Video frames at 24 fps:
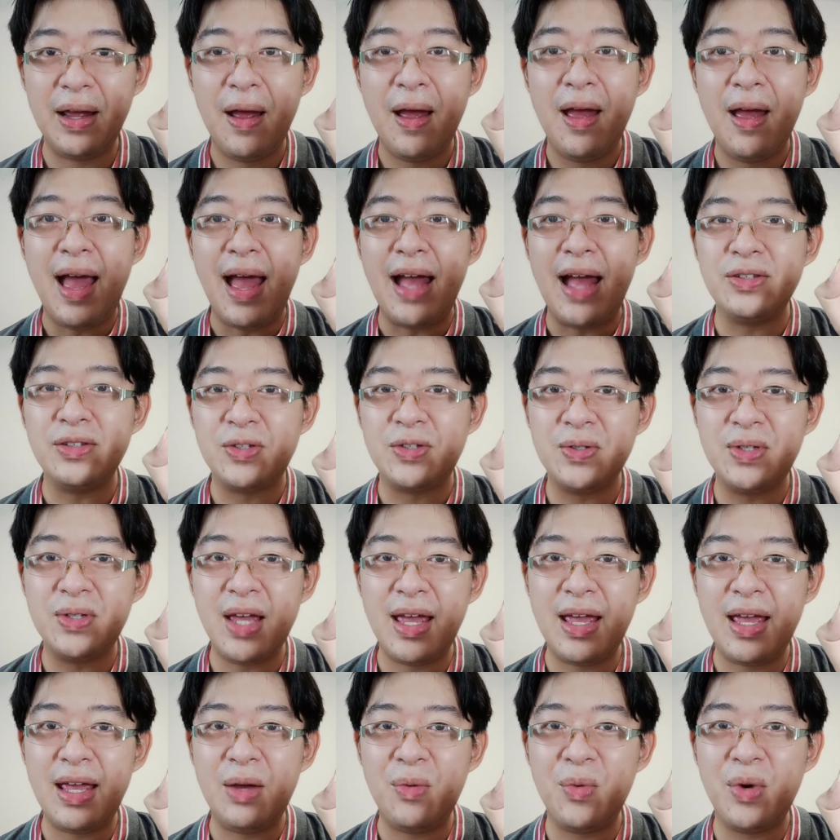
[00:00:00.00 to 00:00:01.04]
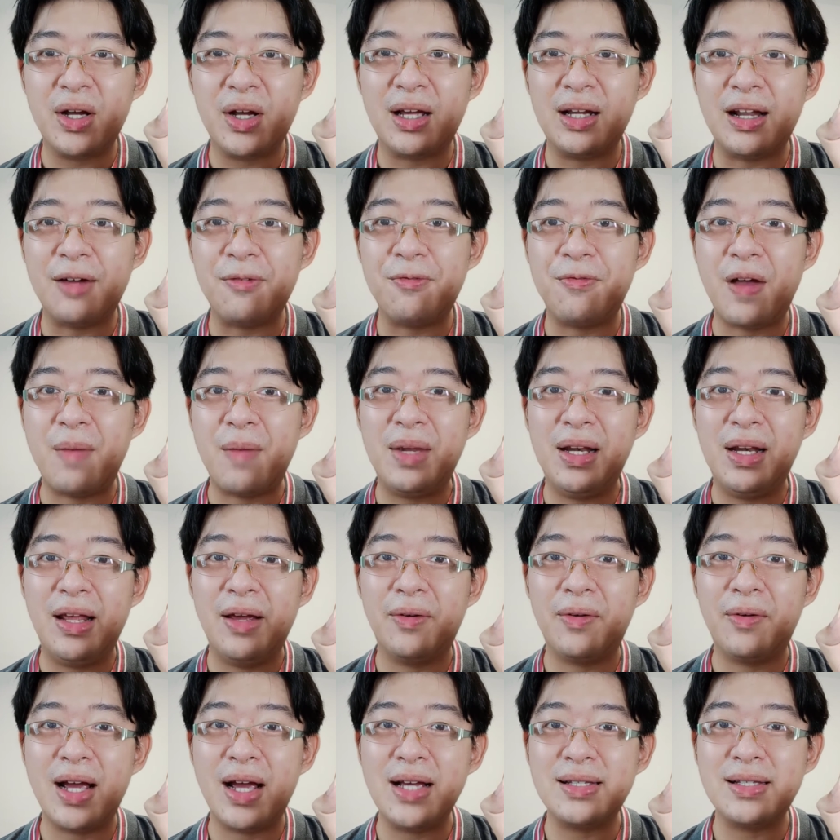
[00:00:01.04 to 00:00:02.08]
And today we're gonna
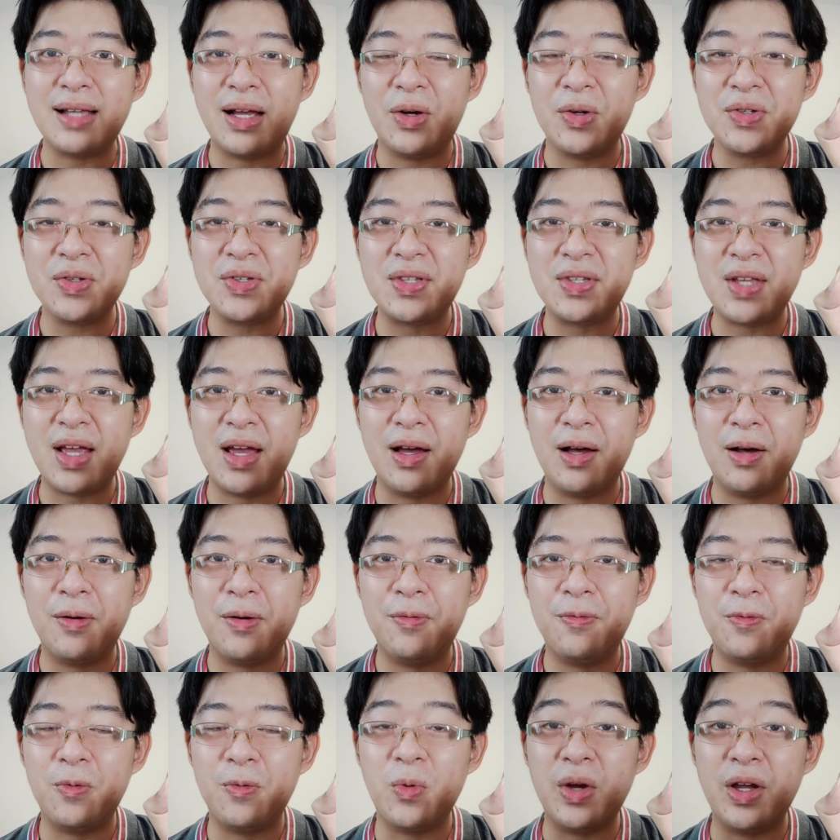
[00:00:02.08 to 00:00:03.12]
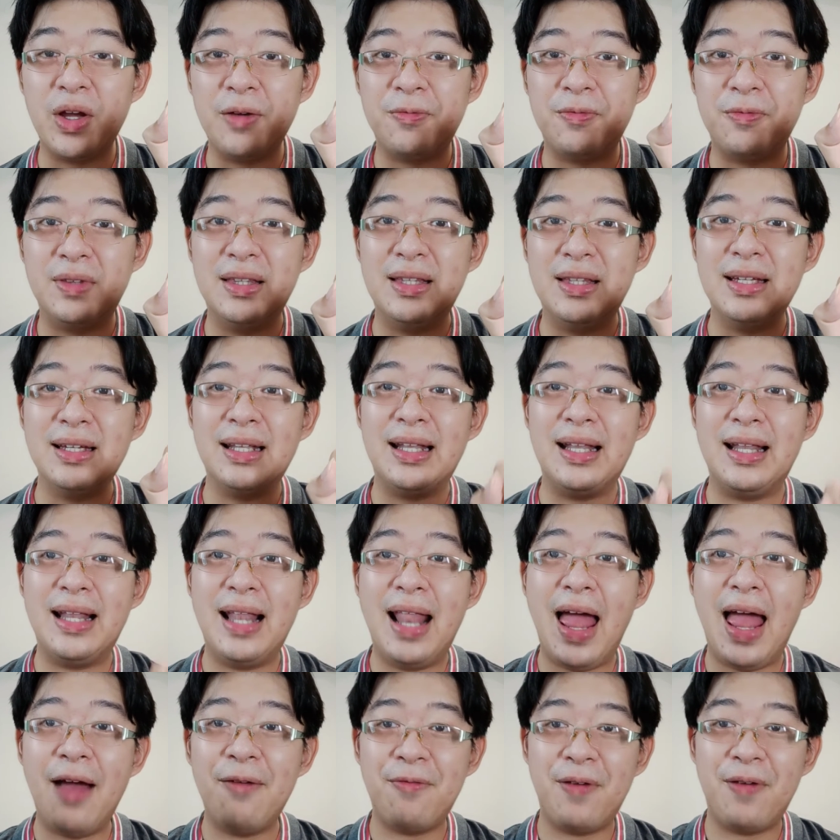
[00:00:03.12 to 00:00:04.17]
familiarize ourselves with the
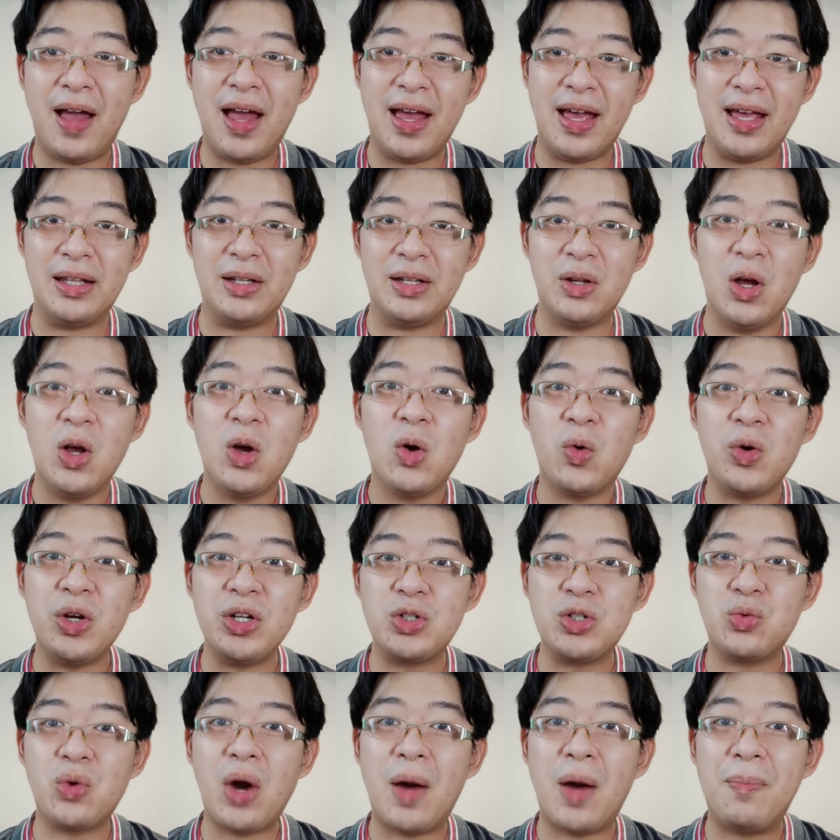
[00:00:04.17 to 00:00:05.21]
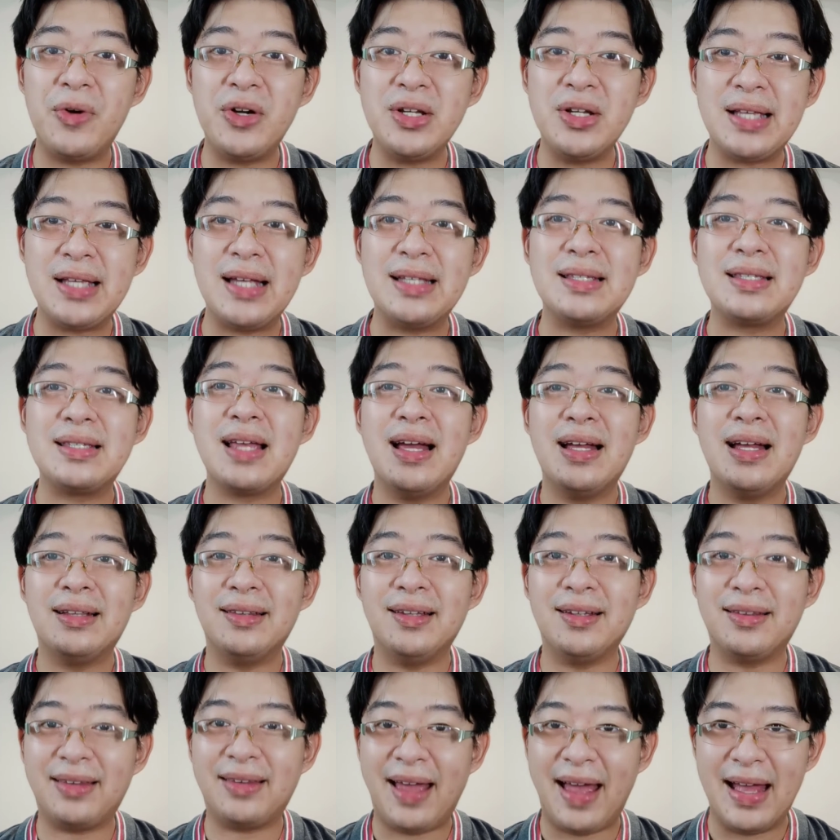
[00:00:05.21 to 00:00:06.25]
left hand, which represents the
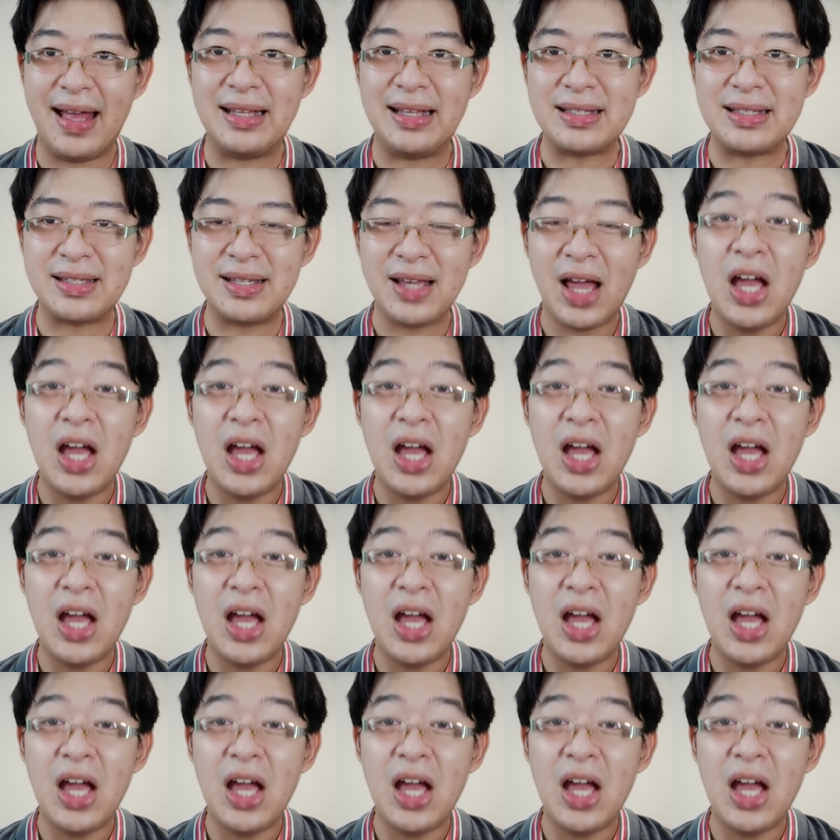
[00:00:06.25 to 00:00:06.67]
tens.